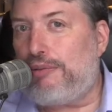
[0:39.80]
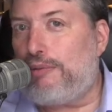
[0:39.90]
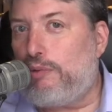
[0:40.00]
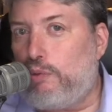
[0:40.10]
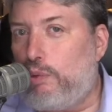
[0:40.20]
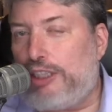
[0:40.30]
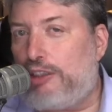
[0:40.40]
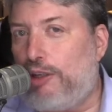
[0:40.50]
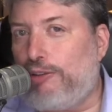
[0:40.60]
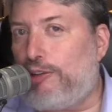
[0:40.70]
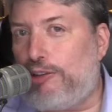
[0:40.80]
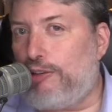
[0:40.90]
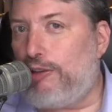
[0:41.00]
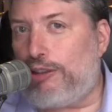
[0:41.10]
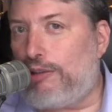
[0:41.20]
we don't
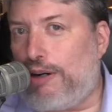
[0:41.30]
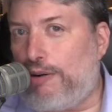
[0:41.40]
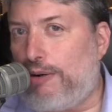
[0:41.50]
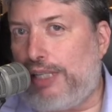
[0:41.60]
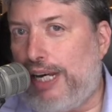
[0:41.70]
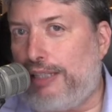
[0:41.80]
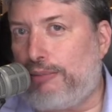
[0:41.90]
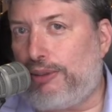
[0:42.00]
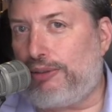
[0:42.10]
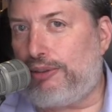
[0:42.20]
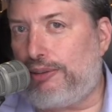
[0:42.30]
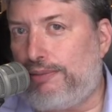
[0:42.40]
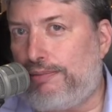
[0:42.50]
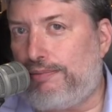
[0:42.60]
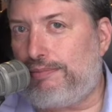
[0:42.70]
slaughter our own animals,
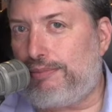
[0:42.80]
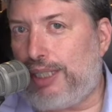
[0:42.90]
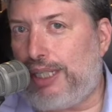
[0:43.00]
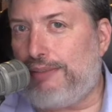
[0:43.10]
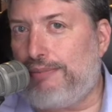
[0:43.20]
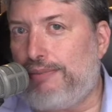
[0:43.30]
okay?